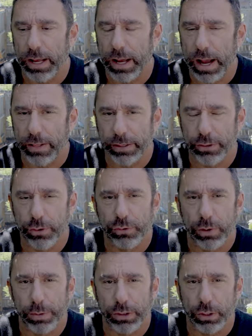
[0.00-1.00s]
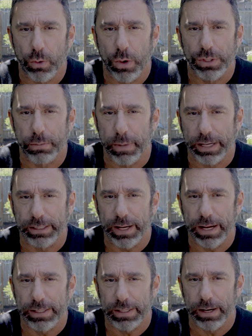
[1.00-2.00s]
I like to attribute the quote to Mike
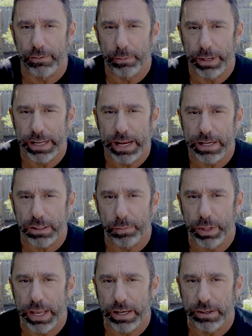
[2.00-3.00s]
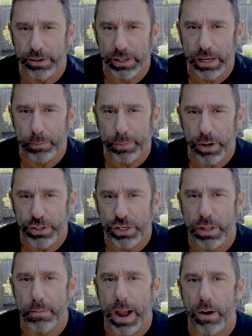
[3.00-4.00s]
Tyson, everybody has a plan until you get punched
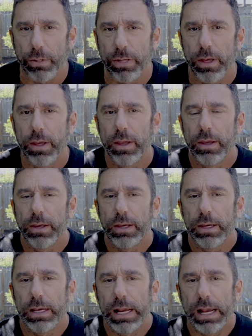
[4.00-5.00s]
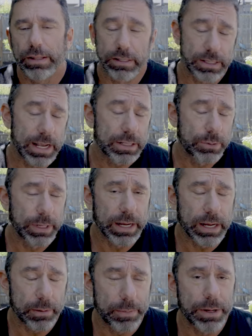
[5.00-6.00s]
in the mouth. And this last week
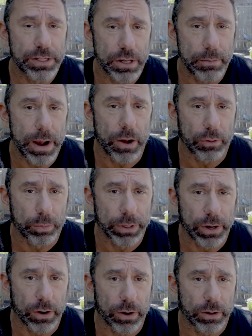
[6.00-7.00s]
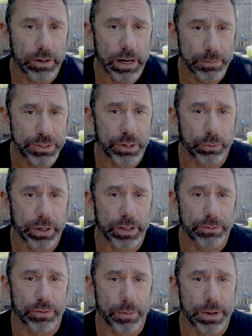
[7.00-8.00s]
I got punched in the mouth pretty hard, and I'm still
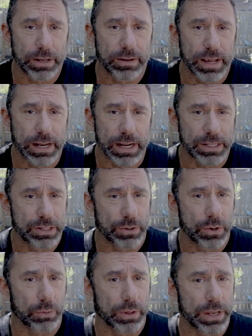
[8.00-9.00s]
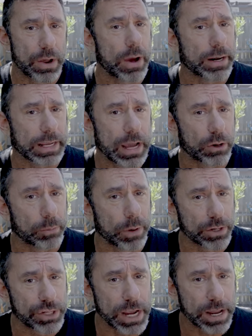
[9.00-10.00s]
reeling from it, and I still don't really know how to
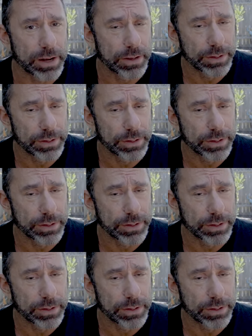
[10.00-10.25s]
counterpunch yet.